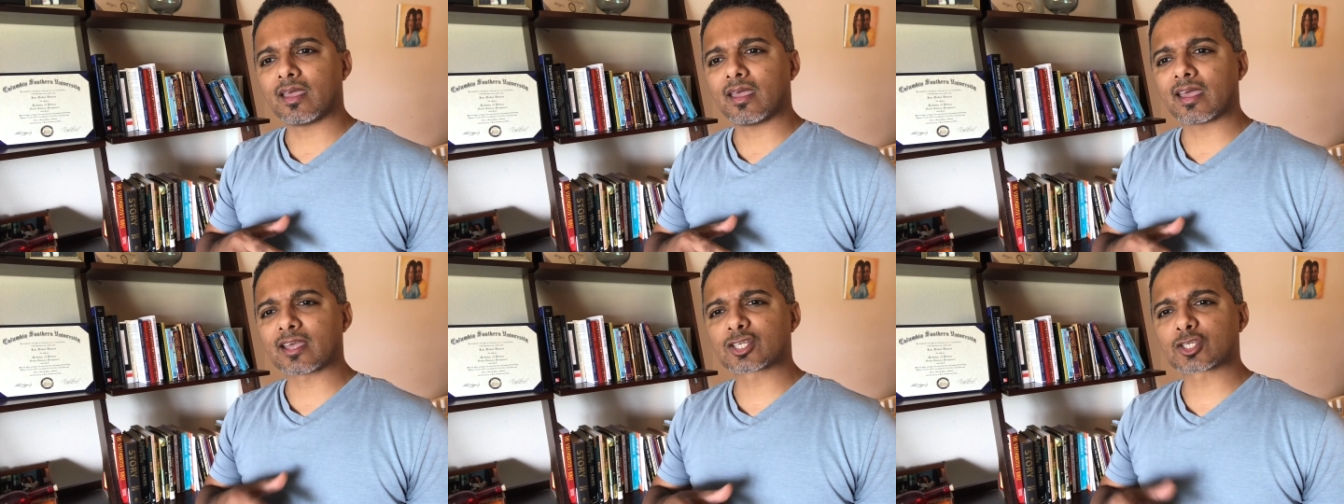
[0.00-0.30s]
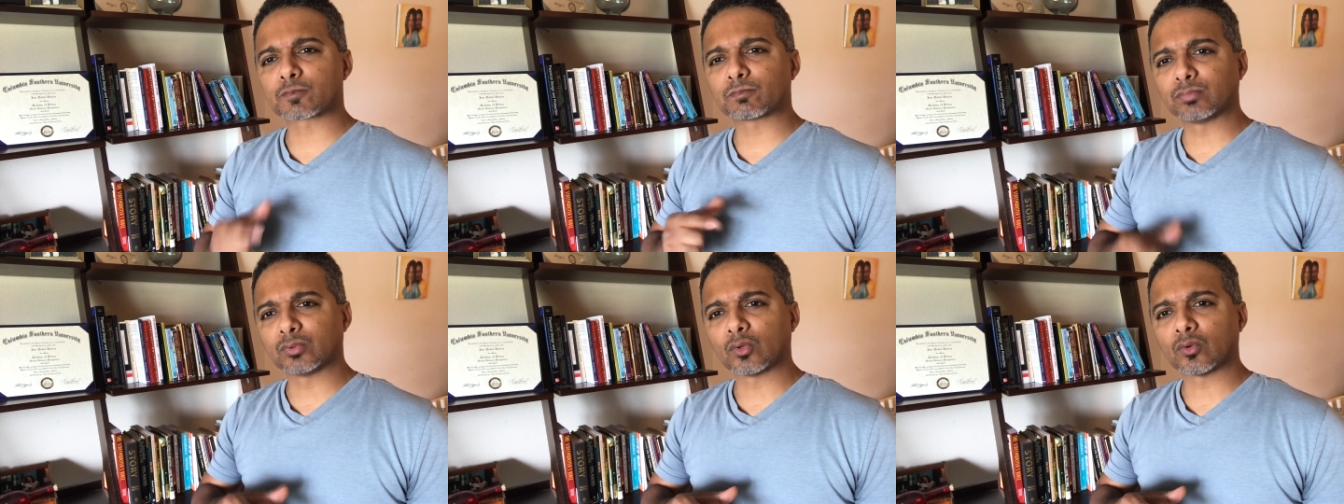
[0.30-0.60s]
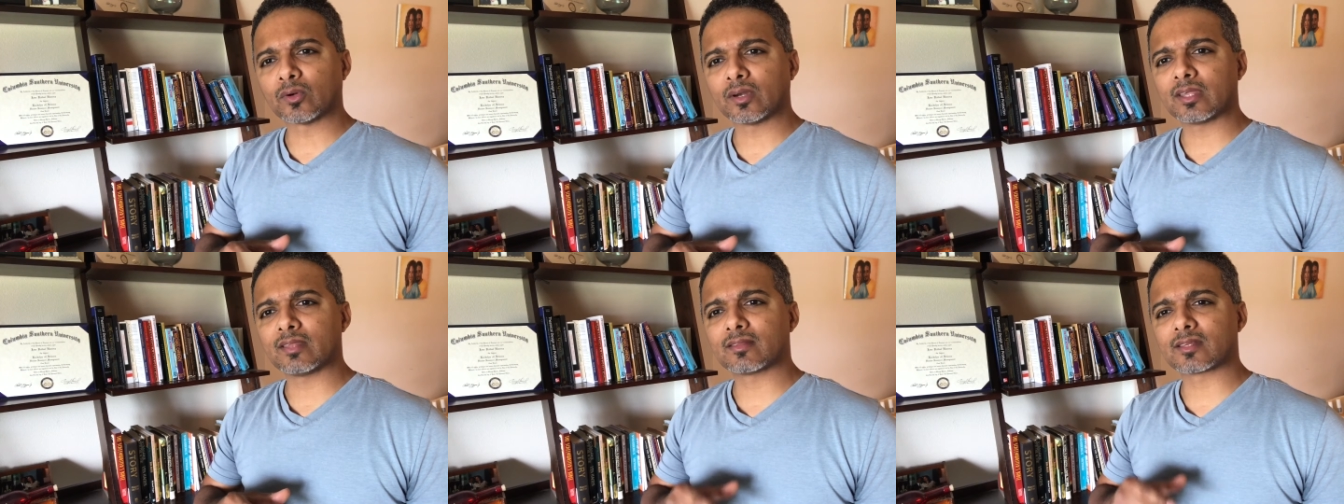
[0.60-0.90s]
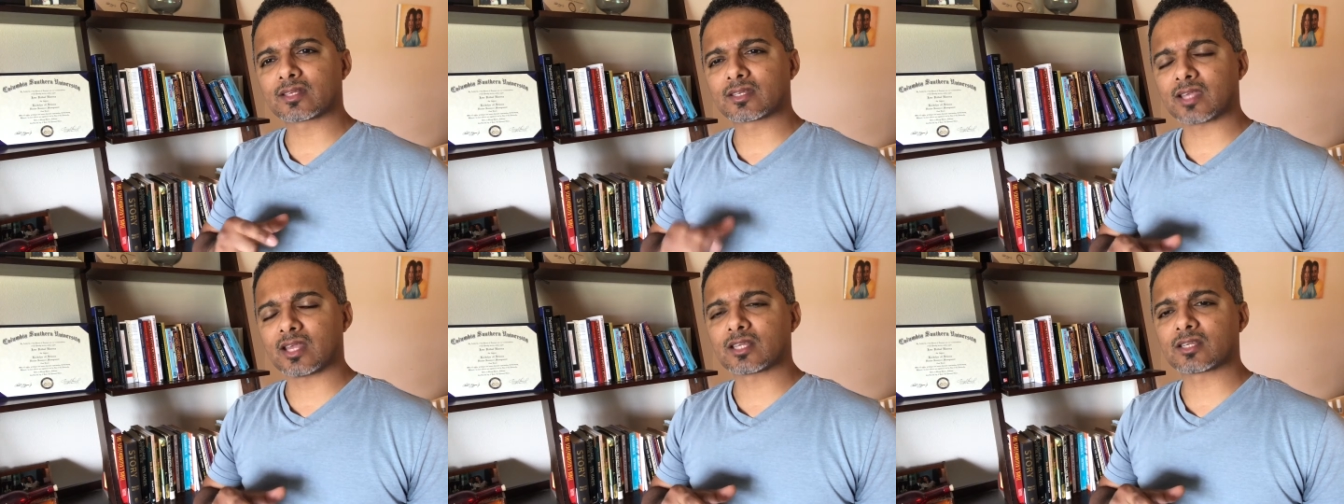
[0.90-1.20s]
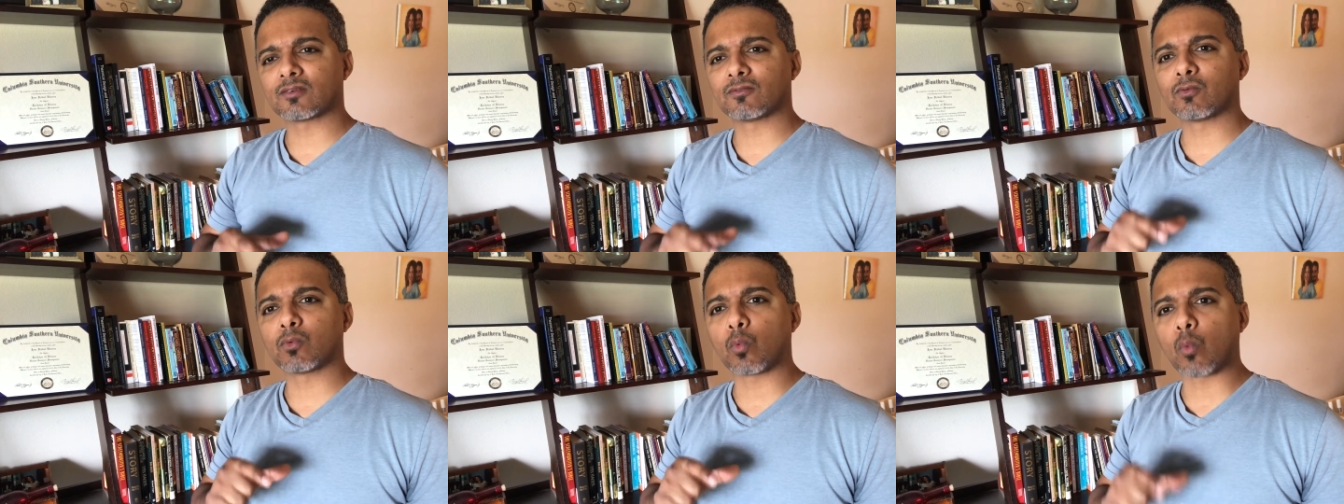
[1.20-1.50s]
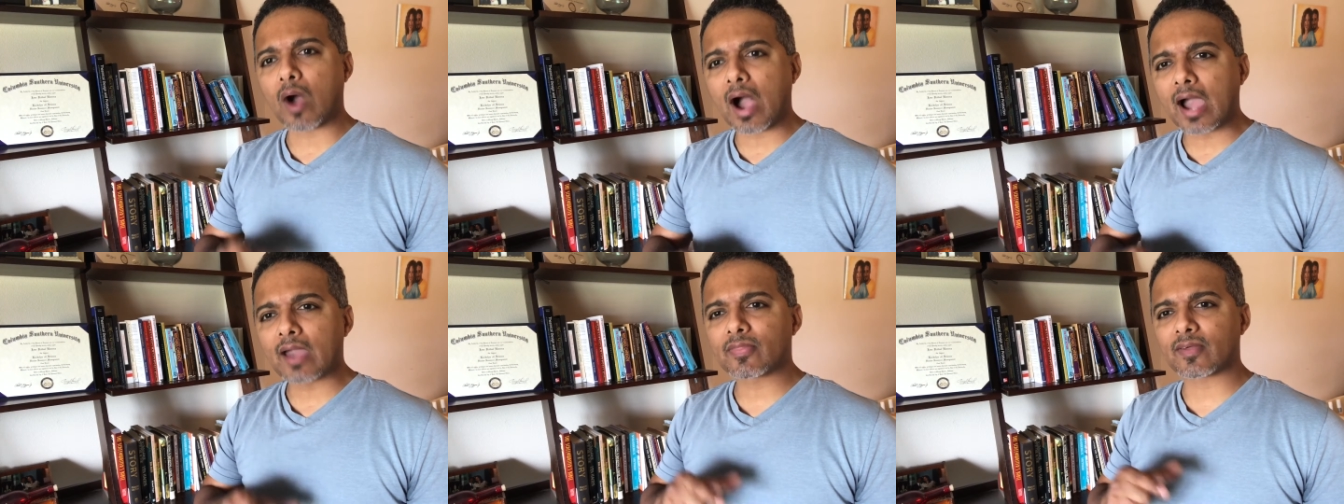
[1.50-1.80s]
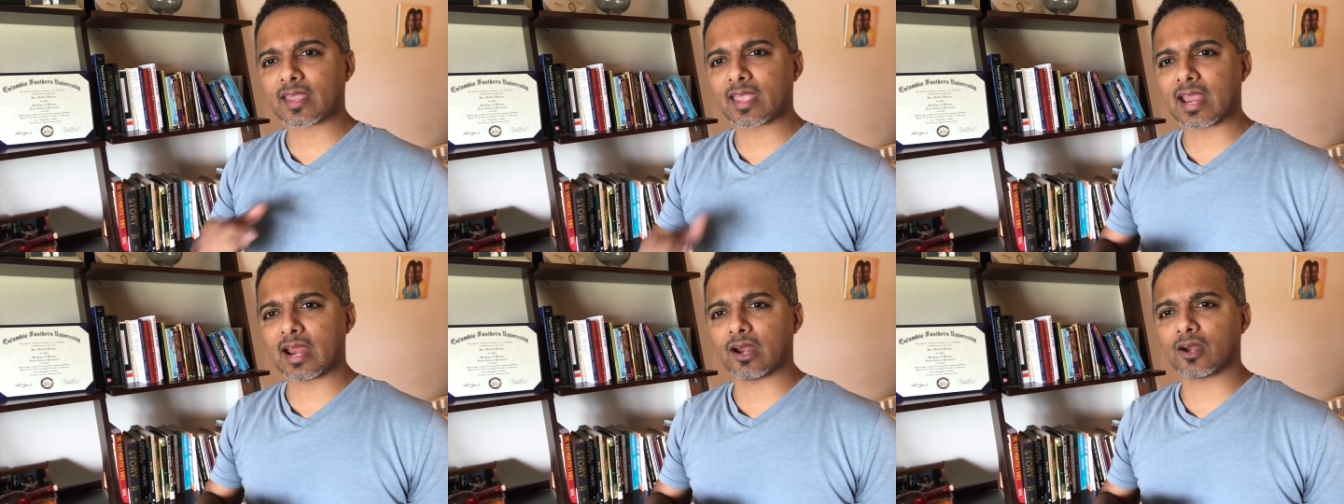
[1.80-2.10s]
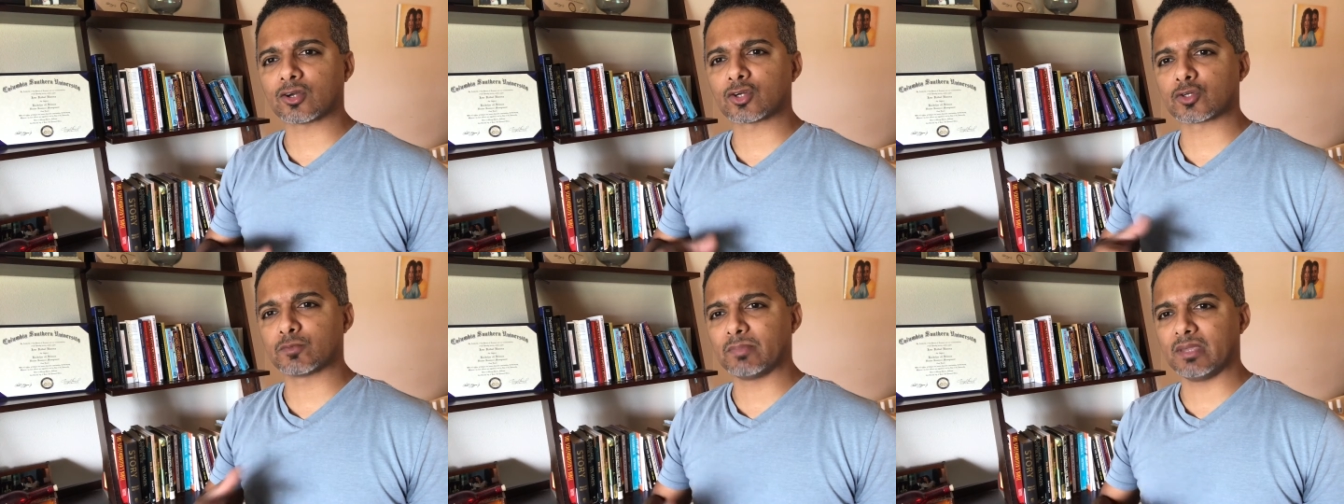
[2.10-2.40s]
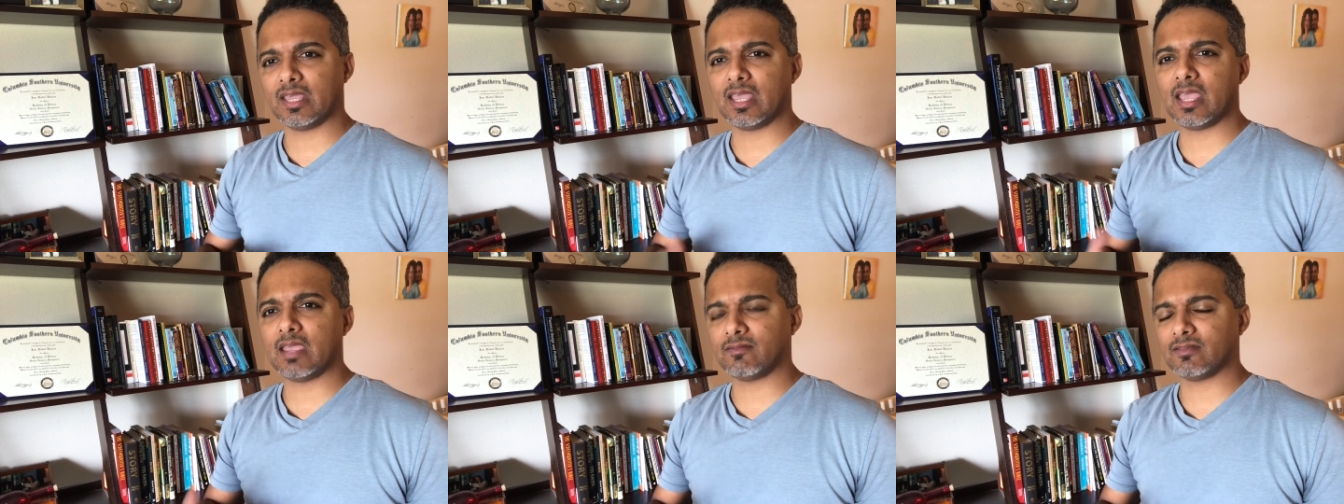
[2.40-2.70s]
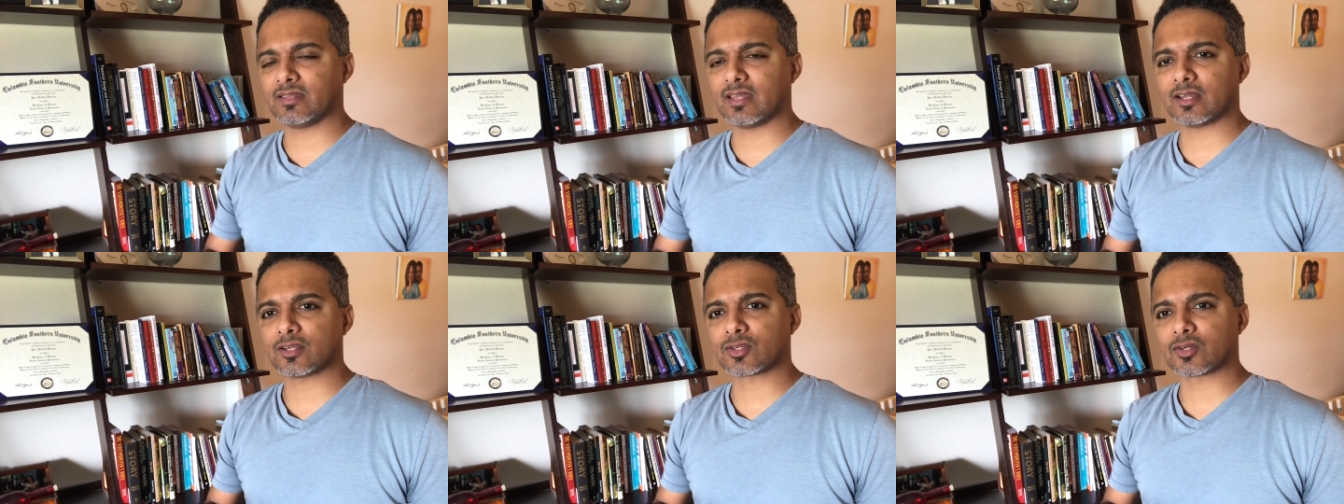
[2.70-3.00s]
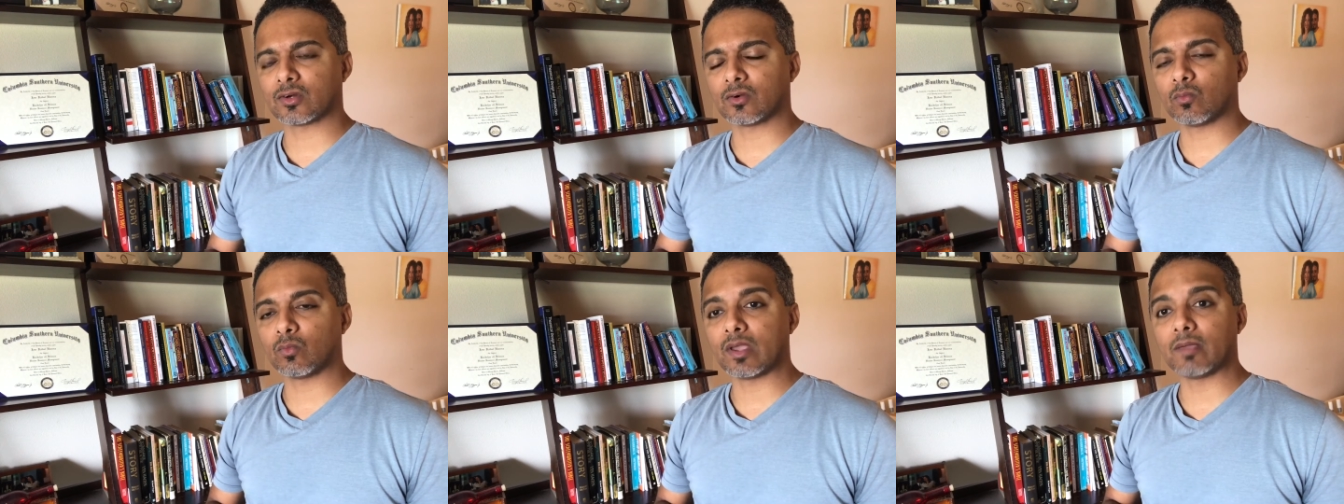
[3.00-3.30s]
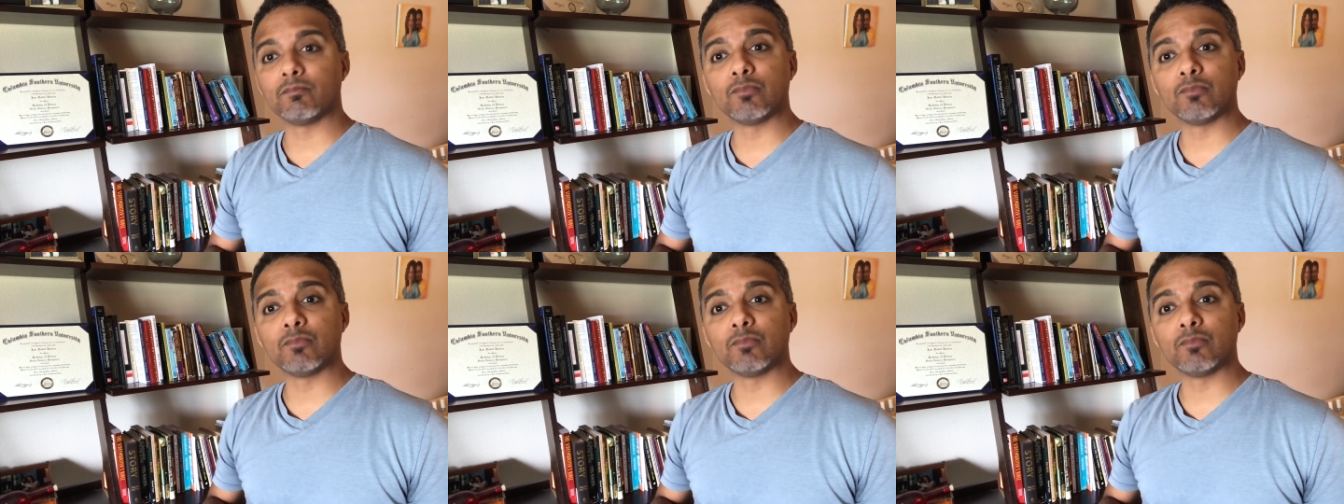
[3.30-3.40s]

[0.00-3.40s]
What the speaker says: exploring the sense of why the characters behave in that certain way.